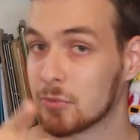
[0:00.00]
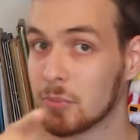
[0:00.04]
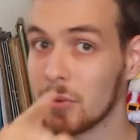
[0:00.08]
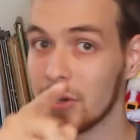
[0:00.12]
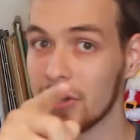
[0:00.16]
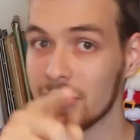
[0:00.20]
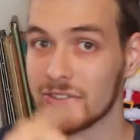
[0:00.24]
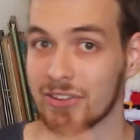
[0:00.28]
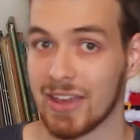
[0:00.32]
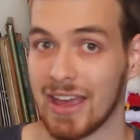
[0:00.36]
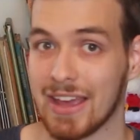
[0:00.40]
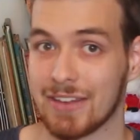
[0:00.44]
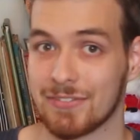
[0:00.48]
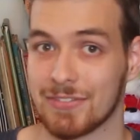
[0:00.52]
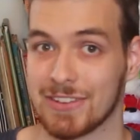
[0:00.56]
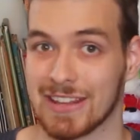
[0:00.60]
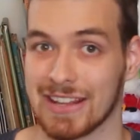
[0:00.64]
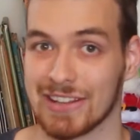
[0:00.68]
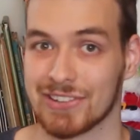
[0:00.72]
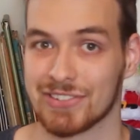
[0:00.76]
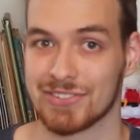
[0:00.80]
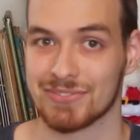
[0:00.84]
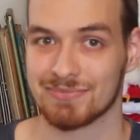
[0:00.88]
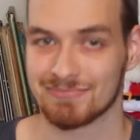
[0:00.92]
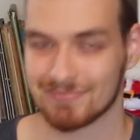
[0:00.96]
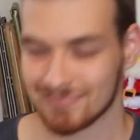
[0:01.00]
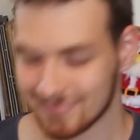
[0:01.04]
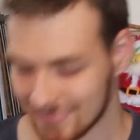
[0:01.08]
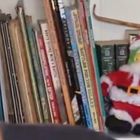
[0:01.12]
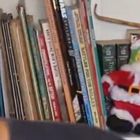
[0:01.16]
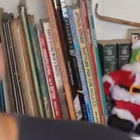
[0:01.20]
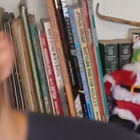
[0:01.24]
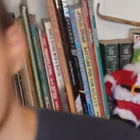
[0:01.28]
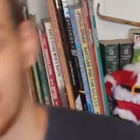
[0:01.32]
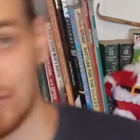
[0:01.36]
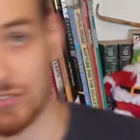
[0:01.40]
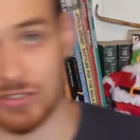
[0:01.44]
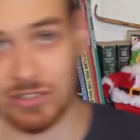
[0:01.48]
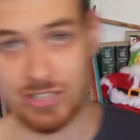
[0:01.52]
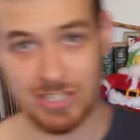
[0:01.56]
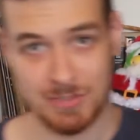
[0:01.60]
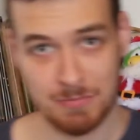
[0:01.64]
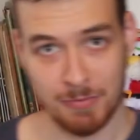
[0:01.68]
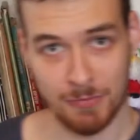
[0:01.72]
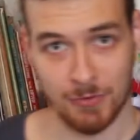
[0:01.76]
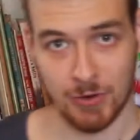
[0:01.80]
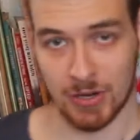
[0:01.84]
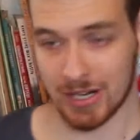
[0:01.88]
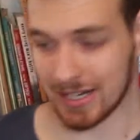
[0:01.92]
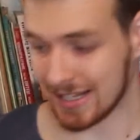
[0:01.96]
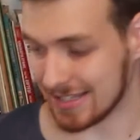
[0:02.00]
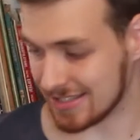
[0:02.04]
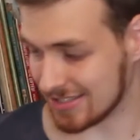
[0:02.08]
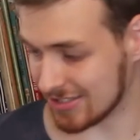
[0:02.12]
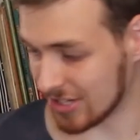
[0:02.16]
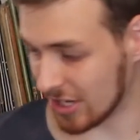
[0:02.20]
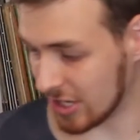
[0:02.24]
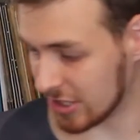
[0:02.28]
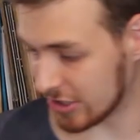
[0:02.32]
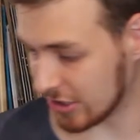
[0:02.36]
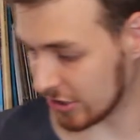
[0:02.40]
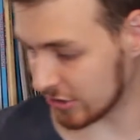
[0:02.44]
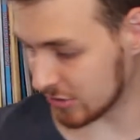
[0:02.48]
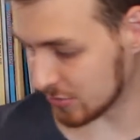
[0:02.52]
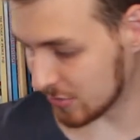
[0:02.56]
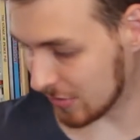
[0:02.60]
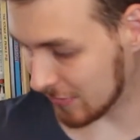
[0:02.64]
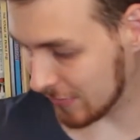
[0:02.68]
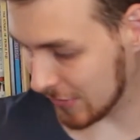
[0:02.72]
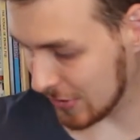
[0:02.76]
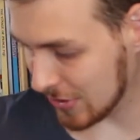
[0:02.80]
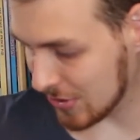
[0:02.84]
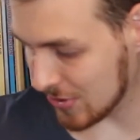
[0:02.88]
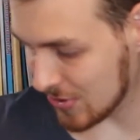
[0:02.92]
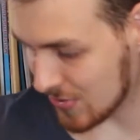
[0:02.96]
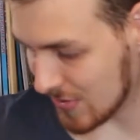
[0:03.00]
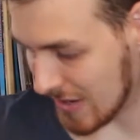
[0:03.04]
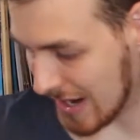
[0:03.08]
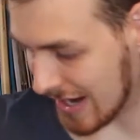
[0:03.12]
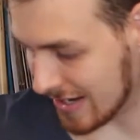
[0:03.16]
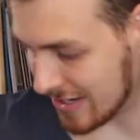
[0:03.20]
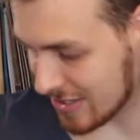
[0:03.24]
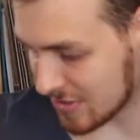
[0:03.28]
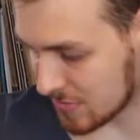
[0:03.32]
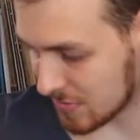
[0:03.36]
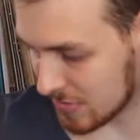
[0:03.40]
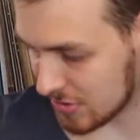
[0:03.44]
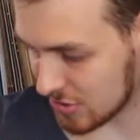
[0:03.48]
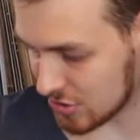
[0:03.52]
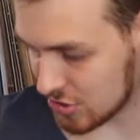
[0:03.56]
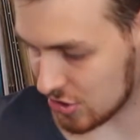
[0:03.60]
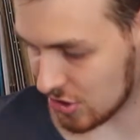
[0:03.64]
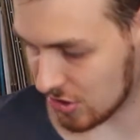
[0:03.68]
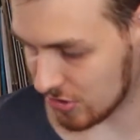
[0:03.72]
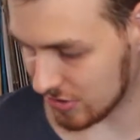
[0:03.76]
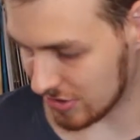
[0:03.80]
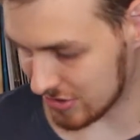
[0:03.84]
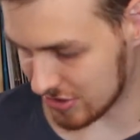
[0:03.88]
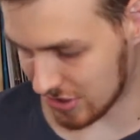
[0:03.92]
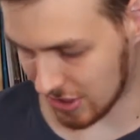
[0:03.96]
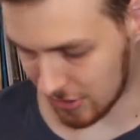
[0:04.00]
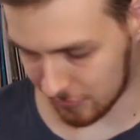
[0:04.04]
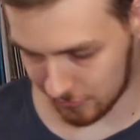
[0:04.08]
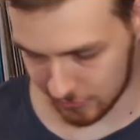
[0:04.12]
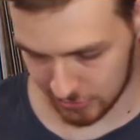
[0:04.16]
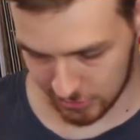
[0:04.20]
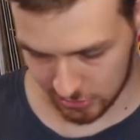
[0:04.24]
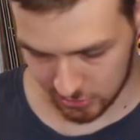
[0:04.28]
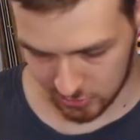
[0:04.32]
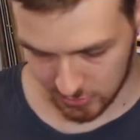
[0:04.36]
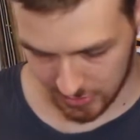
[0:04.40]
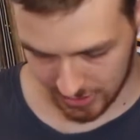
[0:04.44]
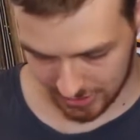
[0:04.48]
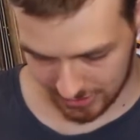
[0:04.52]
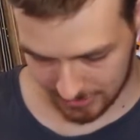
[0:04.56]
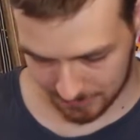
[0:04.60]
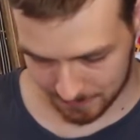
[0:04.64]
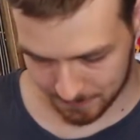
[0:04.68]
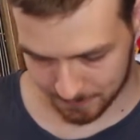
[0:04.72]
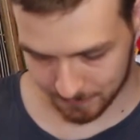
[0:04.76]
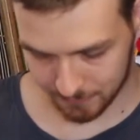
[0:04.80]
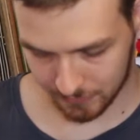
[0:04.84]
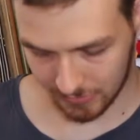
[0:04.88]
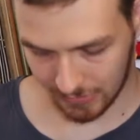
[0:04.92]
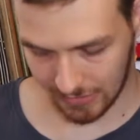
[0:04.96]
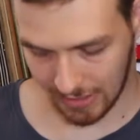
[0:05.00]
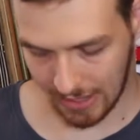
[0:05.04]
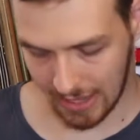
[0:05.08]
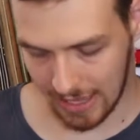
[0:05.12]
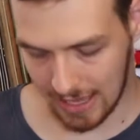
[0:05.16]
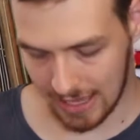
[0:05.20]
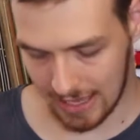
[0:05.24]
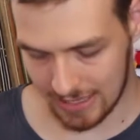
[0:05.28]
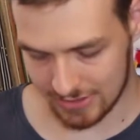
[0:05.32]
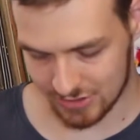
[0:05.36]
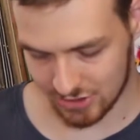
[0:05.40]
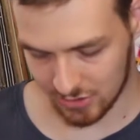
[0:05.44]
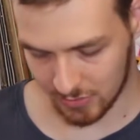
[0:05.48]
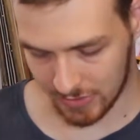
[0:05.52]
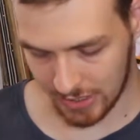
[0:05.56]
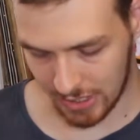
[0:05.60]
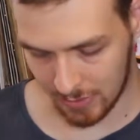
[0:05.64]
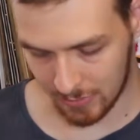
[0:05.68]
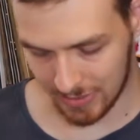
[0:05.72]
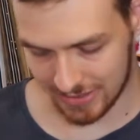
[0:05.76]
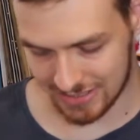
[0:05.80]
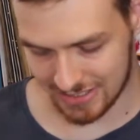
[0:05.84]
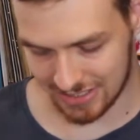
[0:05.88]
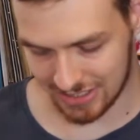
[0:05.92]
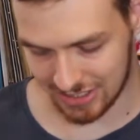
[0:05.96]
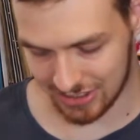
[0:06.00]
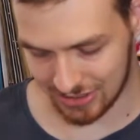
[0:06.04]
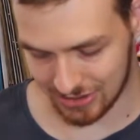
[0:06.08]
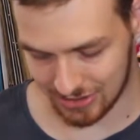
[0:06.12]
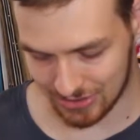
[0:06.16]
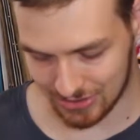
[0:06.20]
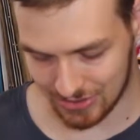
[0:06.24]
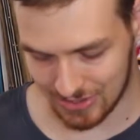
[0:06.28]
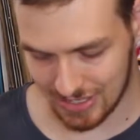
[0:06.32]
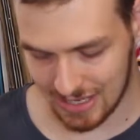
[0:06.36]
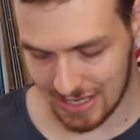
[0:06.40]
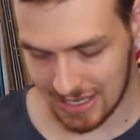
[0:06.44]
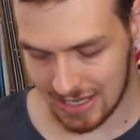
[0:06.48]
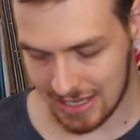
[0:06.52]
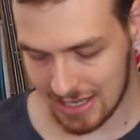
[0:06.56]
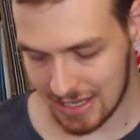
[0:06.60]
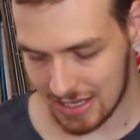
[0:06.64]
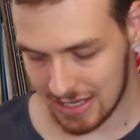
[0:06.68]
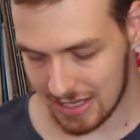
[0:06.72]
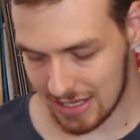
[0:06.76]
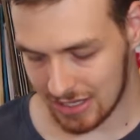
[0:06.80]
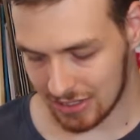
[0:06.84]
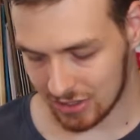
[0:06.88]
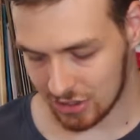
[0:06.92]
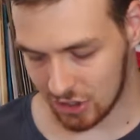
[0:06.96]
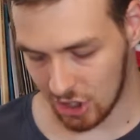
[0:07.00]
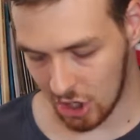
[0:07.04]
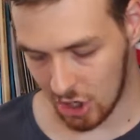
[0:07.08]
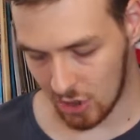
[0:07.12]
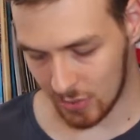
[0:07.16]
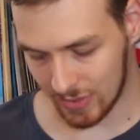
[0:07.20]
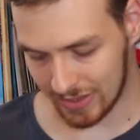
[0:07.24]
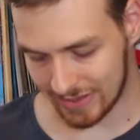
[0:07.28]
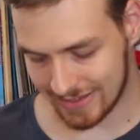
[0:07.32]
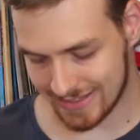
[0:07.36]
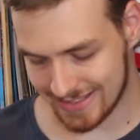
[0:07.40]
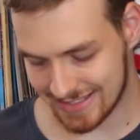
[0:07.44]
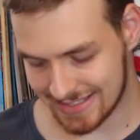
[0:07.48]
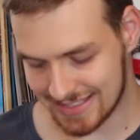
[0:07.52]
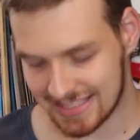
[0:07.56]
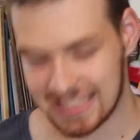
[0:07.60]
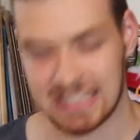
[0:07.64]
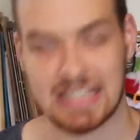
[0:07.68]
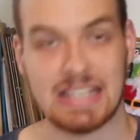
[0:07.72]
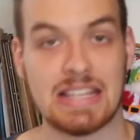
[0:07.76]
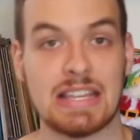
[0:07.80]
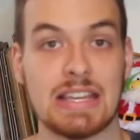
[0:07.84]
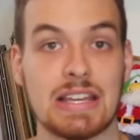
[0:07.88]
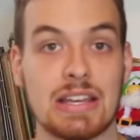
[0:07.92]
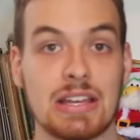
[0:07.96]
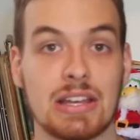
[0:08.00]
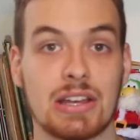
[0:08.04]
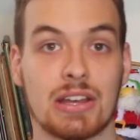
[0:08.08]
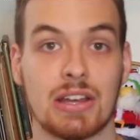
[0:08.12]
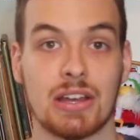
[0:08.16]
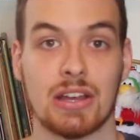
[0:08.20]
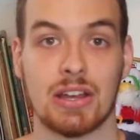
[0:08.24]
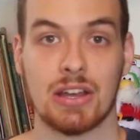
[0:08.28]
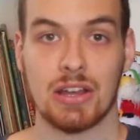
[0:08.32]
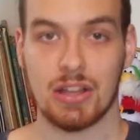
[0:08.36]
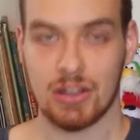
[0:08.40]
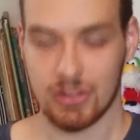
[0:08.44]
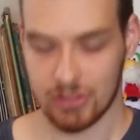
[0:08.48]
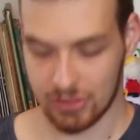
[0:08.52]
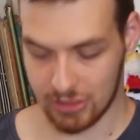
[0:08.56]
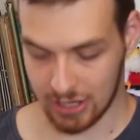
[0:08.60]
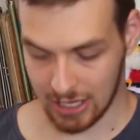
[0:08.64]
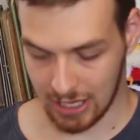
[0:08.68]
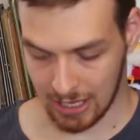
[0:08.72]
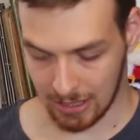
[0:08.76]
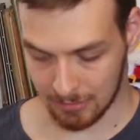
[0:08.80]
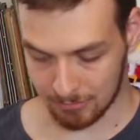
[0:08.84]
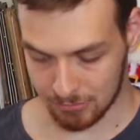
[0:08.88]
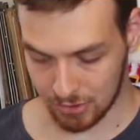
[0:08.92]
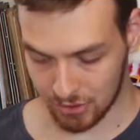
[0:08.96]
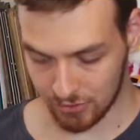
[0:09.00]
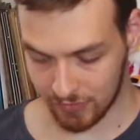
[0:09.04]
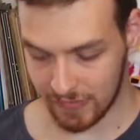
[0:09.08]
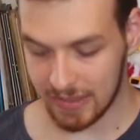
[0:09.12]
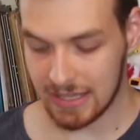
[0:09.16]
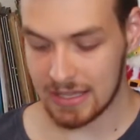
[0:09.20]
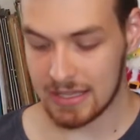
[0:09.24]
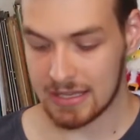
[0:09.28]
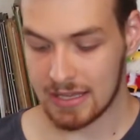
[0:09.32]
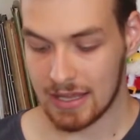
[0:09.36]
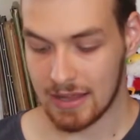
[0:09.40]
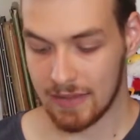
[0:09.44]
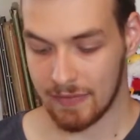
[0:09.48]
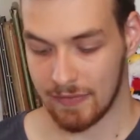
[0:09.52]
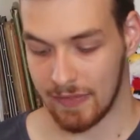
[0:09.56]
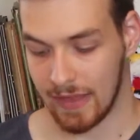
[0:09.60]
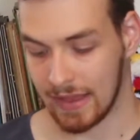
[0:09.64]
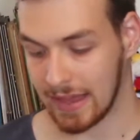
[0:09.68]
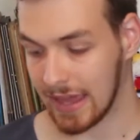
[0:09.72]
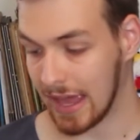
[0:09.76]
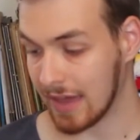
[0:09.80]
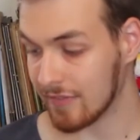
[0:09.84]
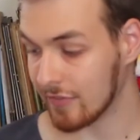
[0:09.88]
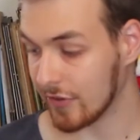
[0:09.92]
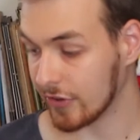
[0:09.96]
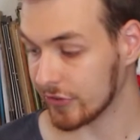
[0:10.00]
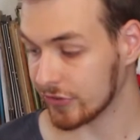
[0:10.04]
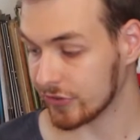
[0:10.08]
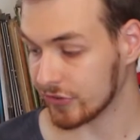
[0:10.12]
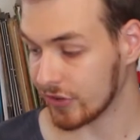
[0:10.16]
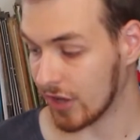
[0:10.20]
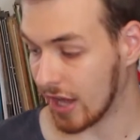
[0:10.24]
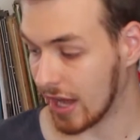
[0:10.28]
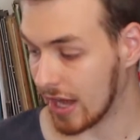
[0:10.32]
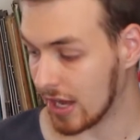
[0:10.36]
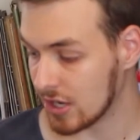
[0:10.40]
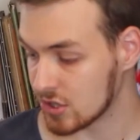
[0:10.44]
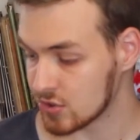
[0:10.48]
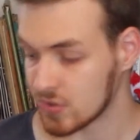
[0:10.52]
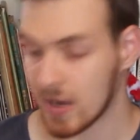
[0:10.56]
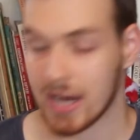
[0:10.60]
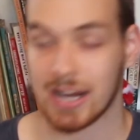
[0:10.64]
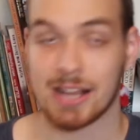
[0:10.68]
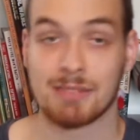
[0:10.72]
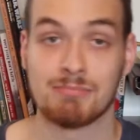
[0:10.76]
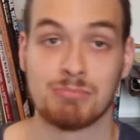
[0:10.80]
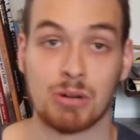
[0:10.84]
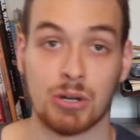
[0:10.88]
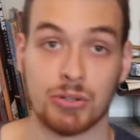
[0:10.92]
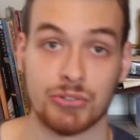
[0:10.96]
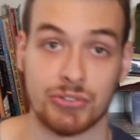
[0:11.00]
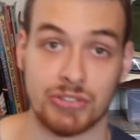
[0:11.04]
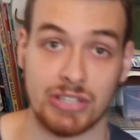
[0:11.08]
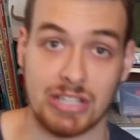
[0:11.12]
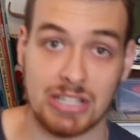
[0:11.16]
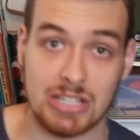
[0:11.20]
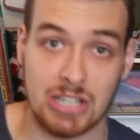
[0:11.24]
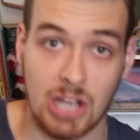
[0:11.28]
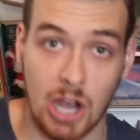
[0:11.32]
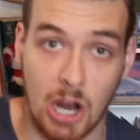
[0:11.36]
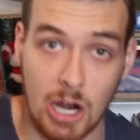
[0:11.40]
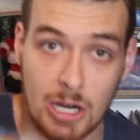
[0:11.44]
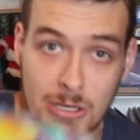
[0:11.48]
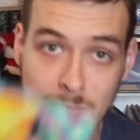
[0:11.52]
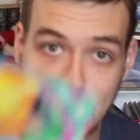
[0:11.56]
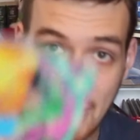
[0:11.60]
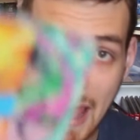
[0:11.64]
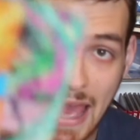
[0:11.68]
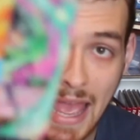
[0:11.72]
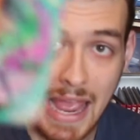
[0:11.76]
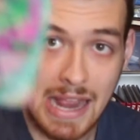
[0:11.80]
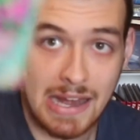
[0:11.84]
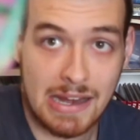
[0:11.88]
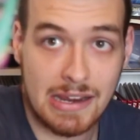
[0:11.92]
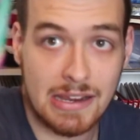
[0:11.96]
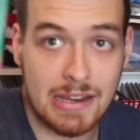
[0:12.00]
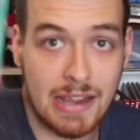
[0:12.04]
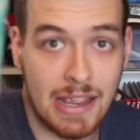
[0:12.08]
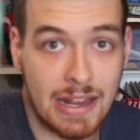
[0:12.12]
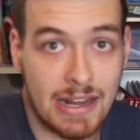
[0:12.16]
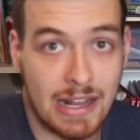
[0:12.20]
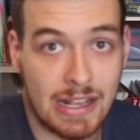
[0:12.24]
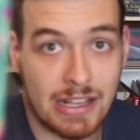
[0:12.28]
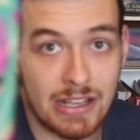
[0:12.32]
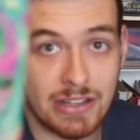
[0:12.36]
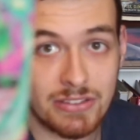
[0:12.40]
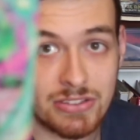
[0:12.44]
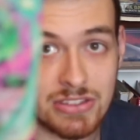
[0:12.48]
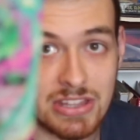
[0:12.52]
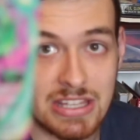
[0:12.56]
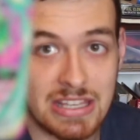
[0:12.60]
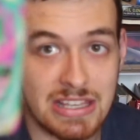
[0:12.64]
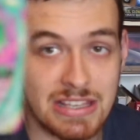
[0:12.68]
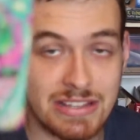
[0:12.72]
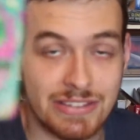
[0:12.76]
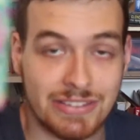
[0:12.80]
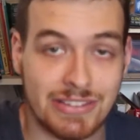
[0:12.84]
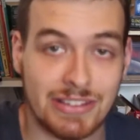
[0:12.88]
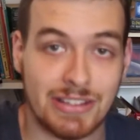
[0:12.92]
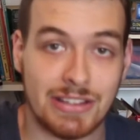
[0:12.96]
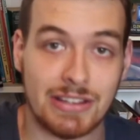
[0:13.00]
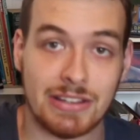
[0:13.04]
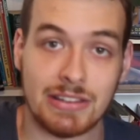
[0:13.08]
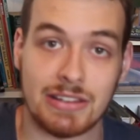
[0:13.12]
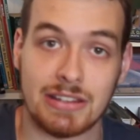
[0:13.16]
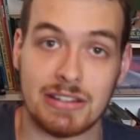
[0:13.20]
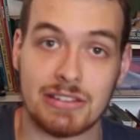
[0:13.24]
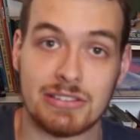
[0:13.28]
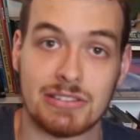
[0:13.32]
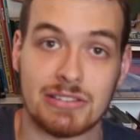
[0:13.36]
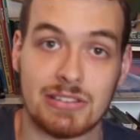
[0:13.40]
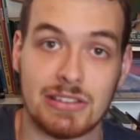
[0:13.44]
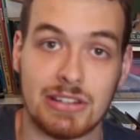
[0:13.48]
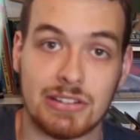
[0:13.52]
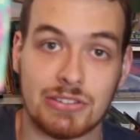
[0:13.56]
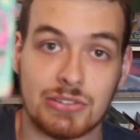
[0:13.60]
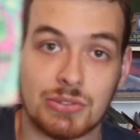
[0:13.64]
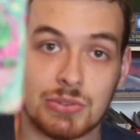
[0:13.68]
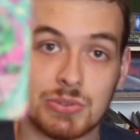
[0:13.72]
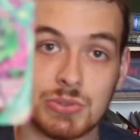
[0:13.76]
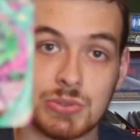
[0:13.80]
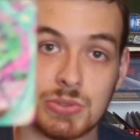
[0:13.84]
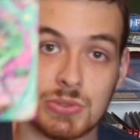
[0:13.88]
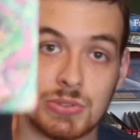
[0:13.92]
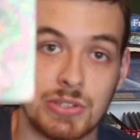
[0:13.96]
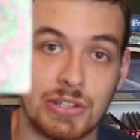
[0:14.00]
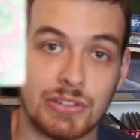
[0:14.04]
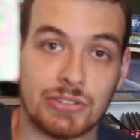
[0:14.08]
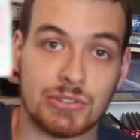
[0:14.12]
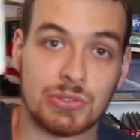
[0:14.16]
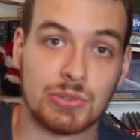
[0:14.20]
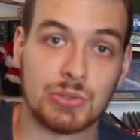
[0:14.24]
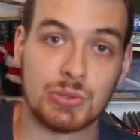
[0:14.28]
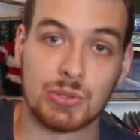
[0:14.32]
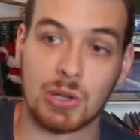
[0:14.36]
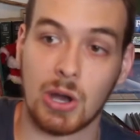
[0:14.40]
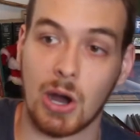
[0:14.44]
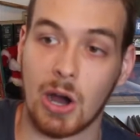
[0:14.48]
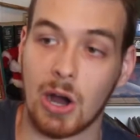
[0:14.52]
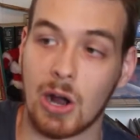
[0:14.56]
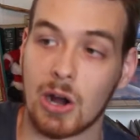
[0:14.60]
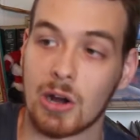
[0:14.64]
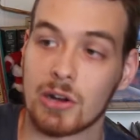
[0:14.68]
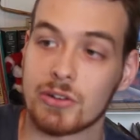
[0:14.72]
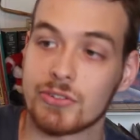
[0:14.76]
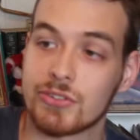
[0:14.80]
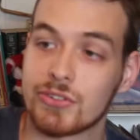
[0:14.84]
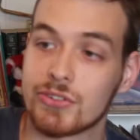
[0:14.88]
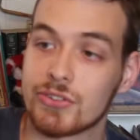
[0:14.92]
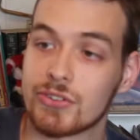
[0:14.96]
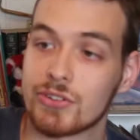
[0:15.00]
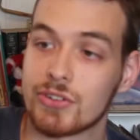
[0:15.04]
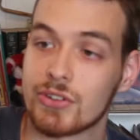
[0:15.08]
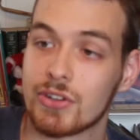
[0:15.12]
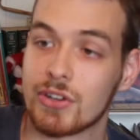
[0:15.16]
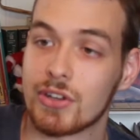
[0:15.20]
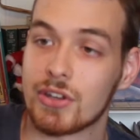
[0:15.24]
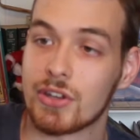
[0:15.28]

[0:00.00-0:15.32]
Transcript: Spoilers ahead for this. Okay, so just before I get started on the review, I just wanted to show this off real quick. So when I went to go and see the movie, they gave us a Dragon Ball Z card pack, and I got these cool cards.